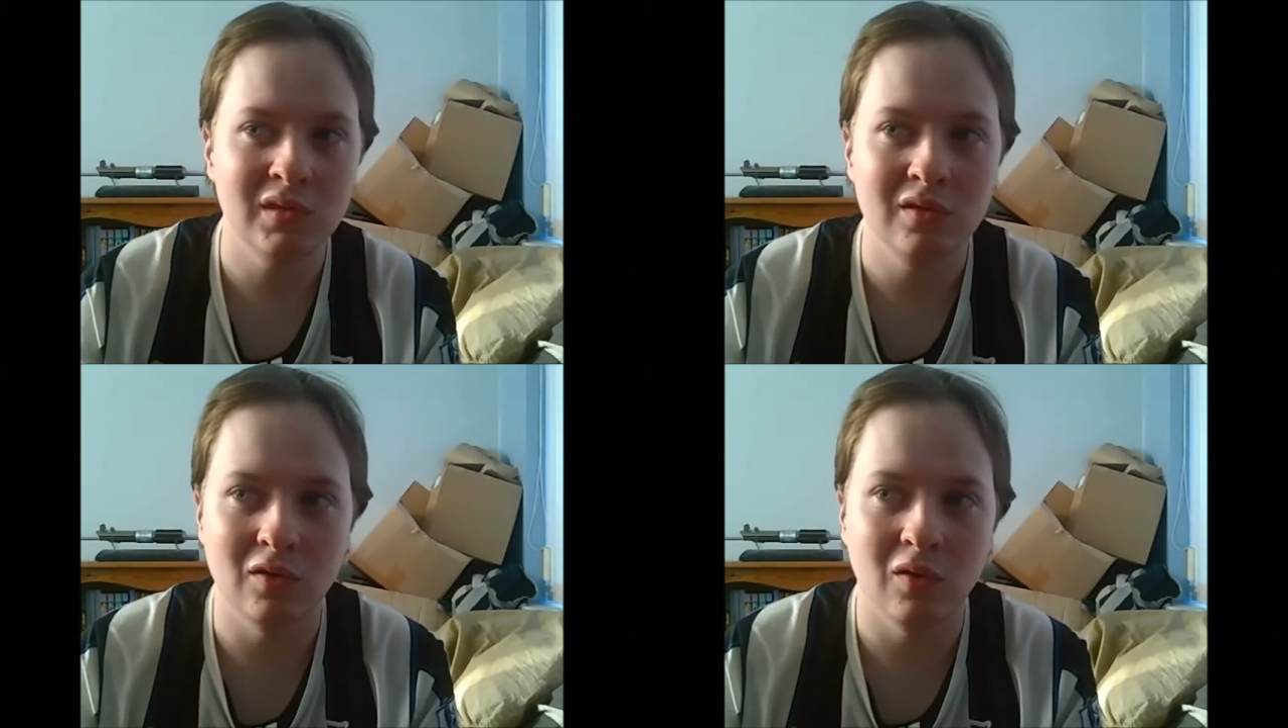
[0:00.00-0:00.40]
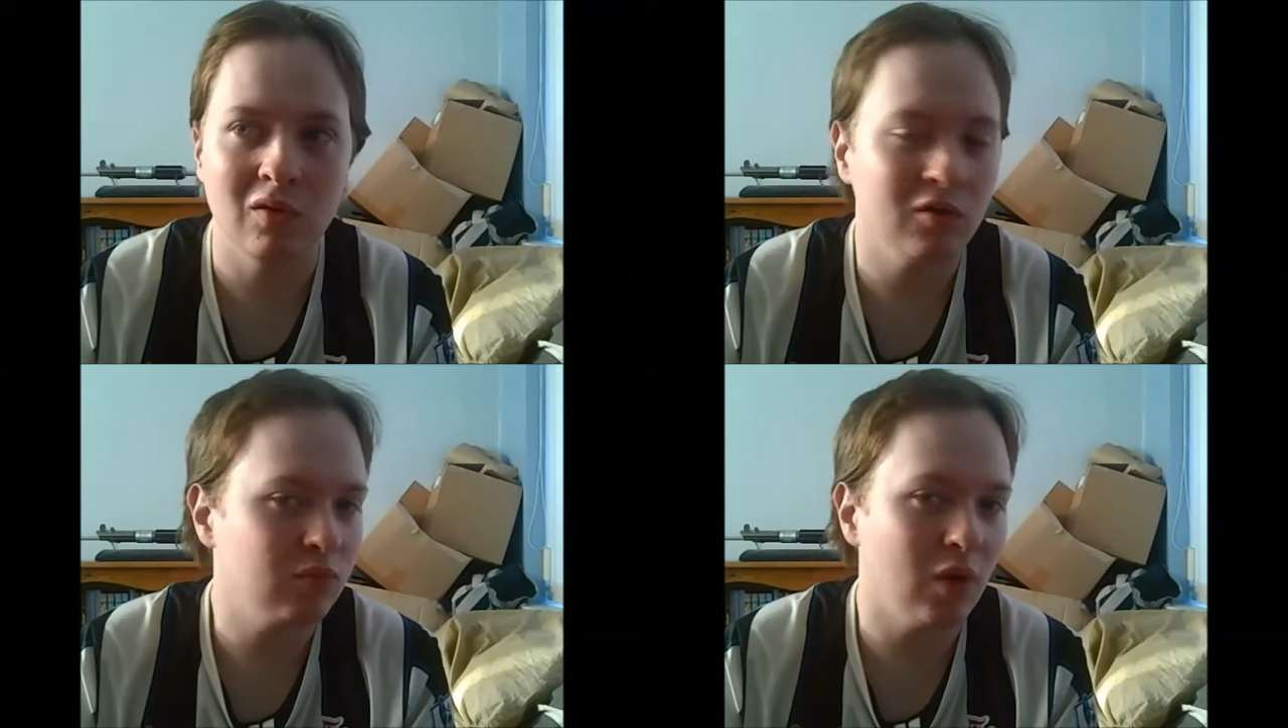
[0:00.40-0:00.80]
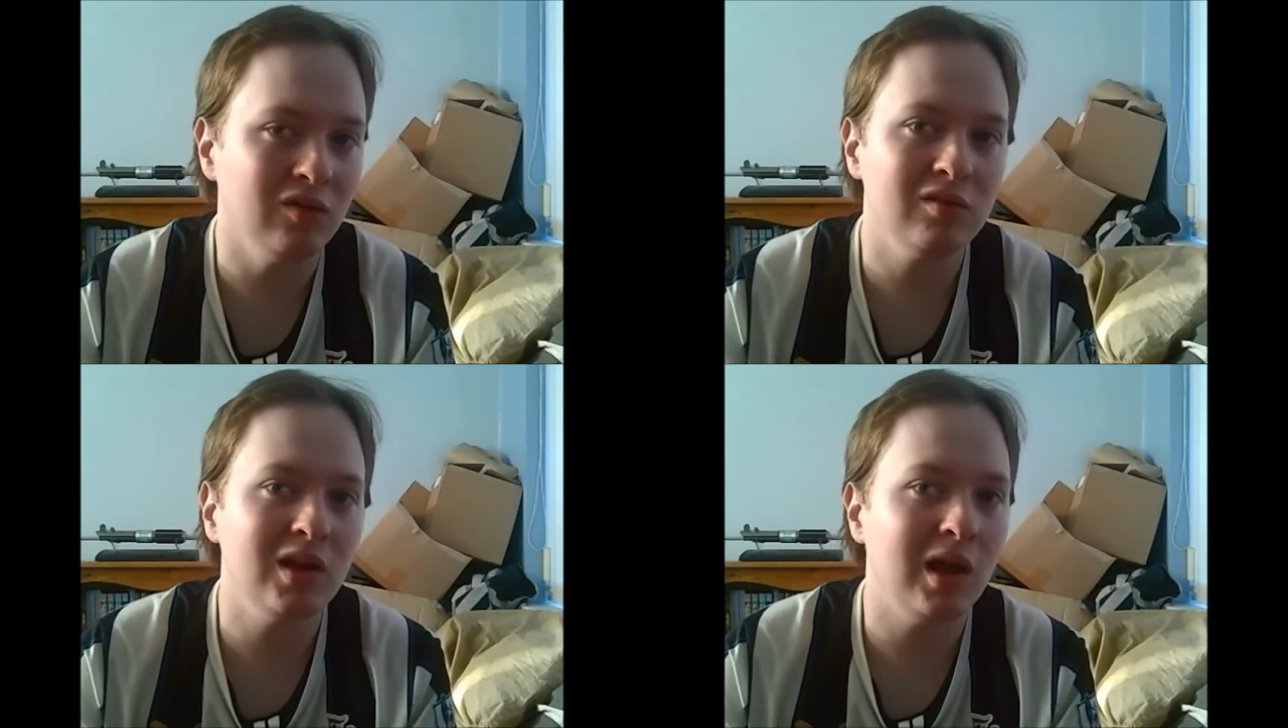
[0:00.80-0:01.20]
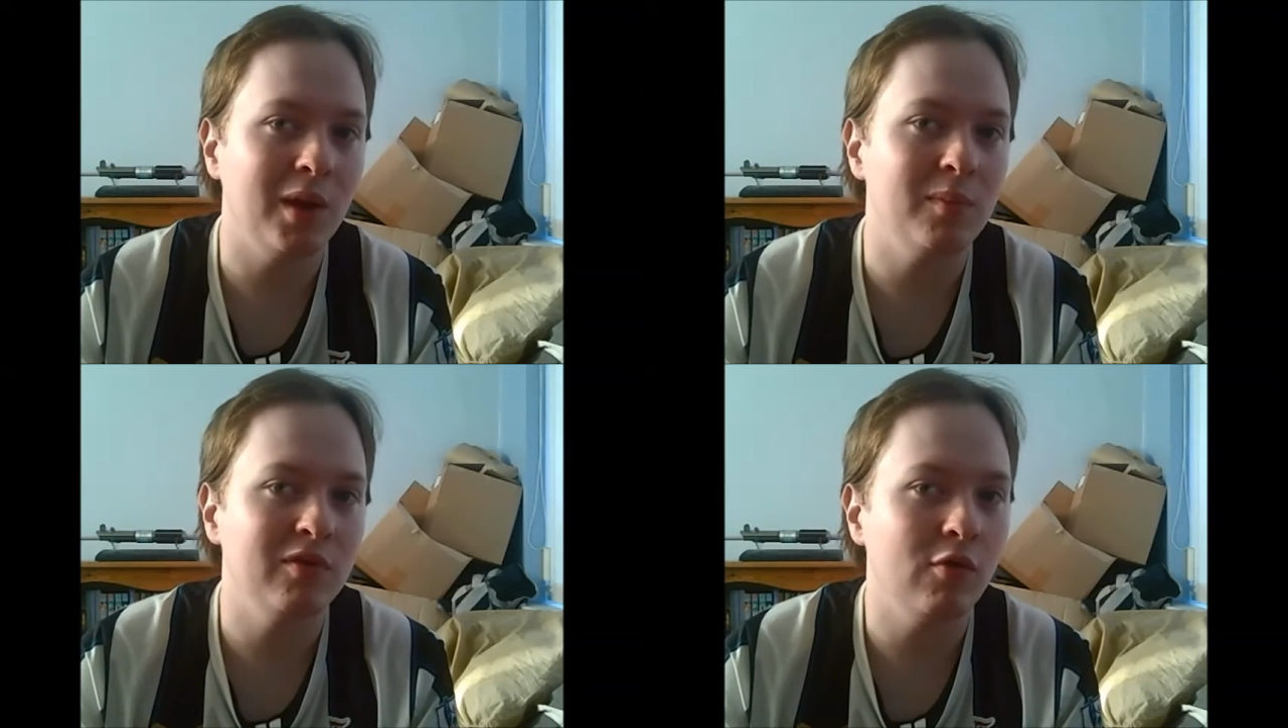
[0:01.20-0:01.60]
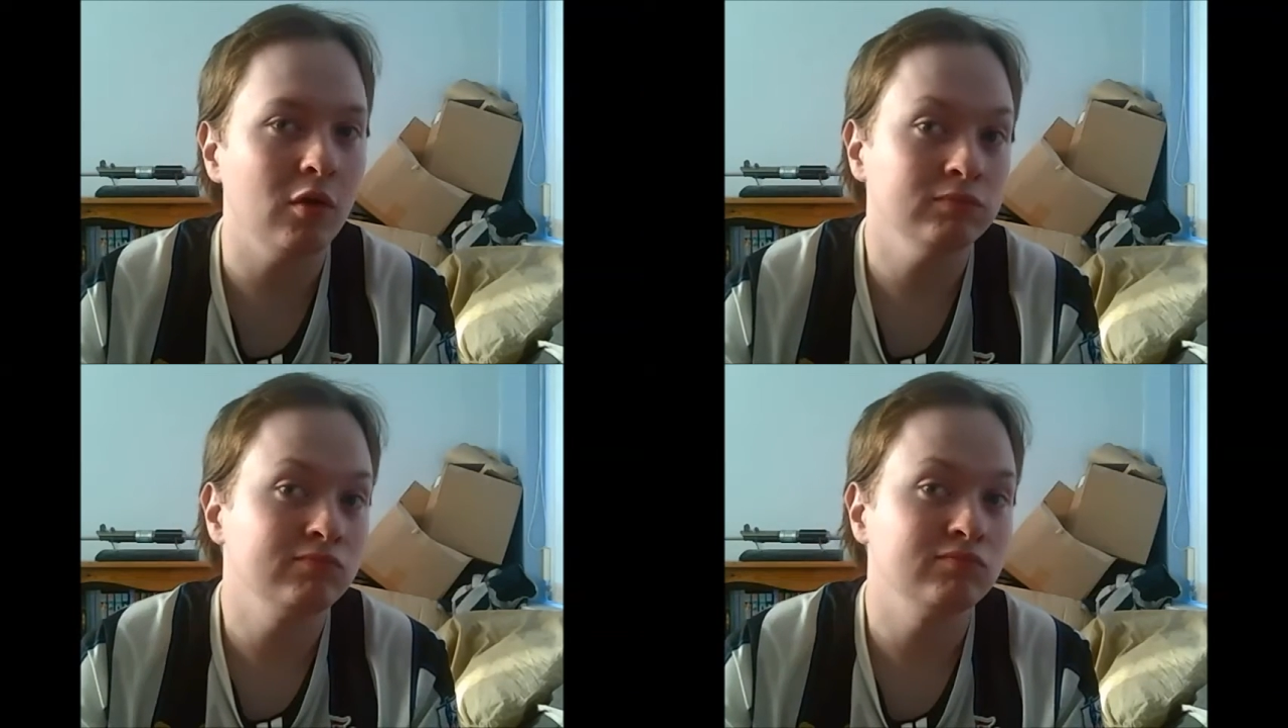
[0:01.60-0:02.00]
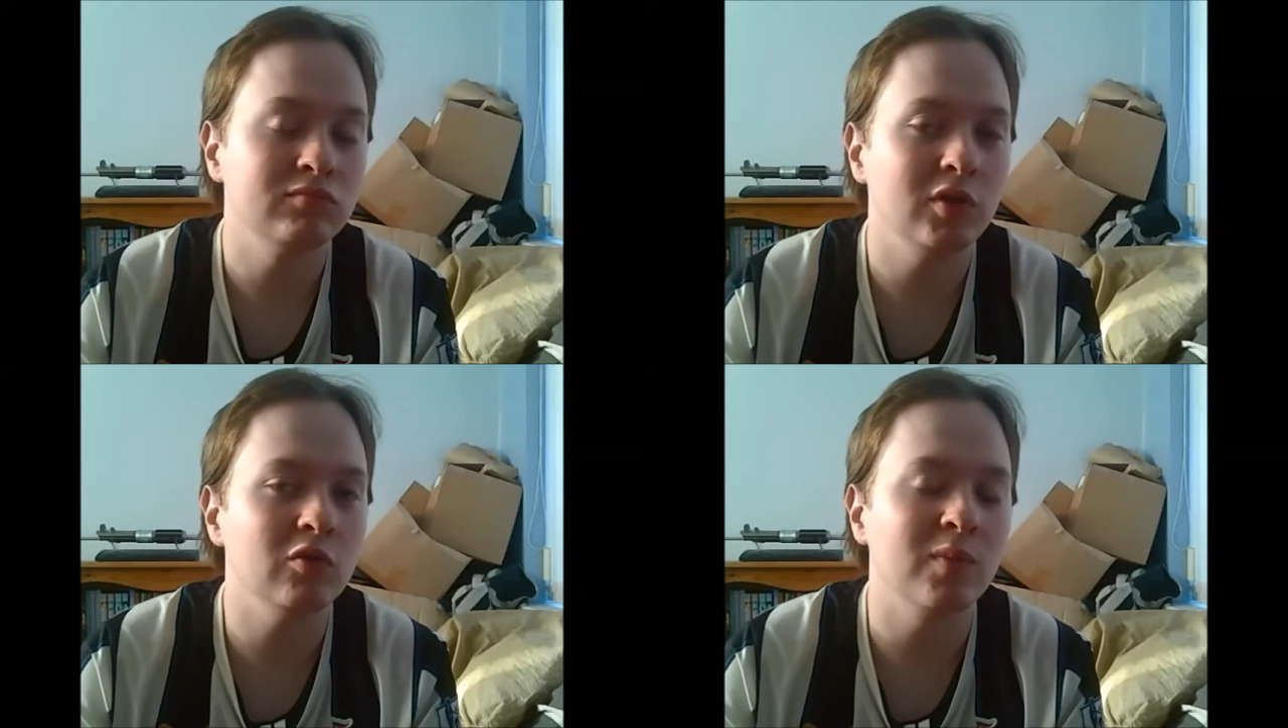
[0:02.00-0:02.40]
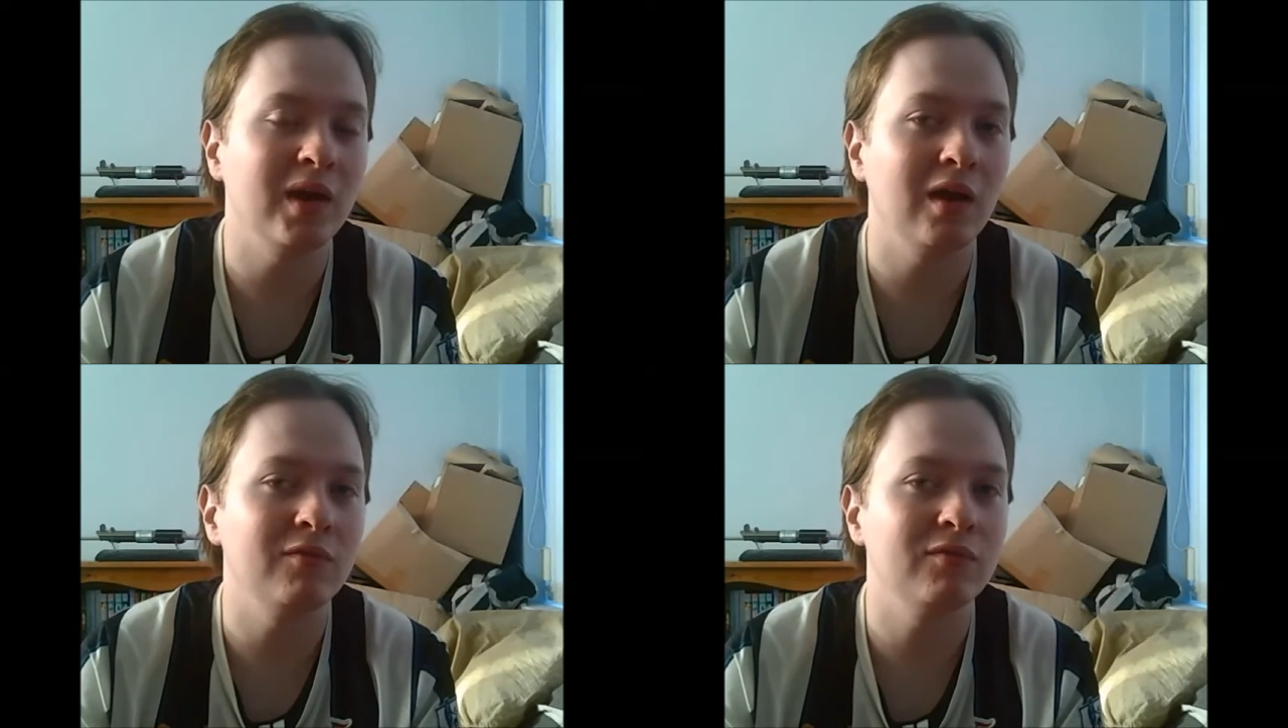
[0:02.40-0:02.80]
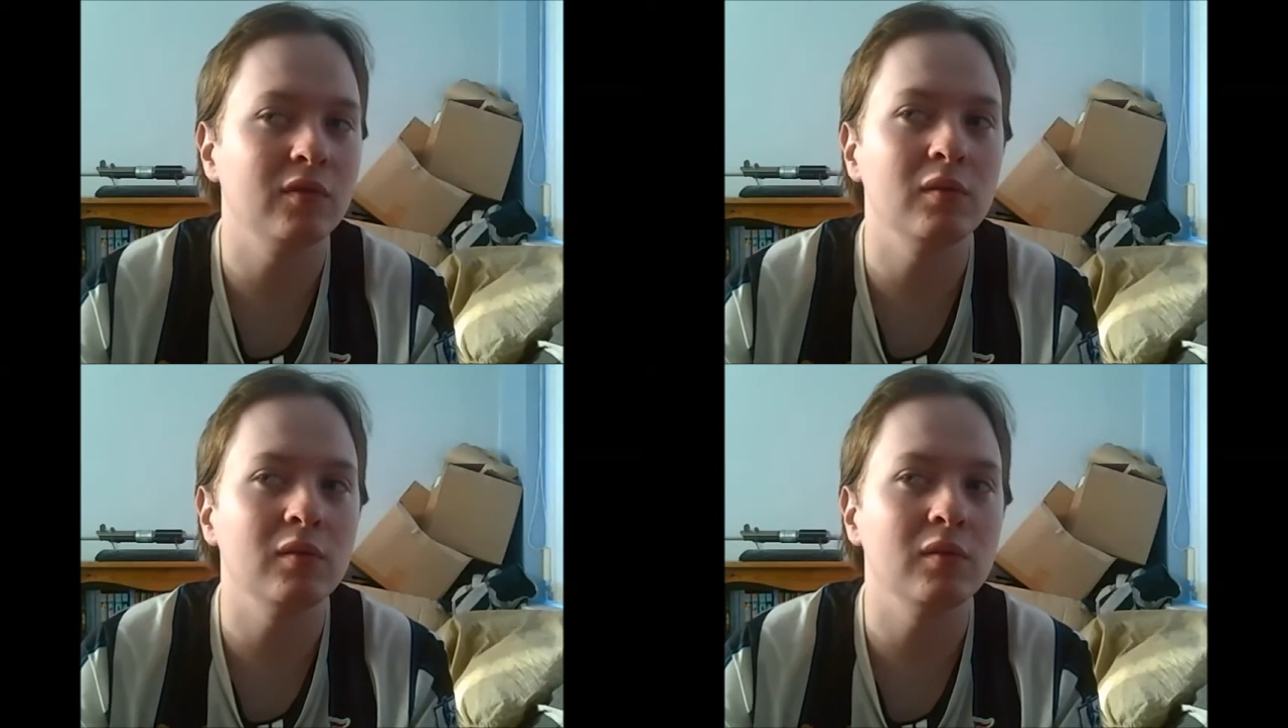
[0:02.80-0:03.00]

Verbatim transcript: You know, because honestly, I might be wrong. You might have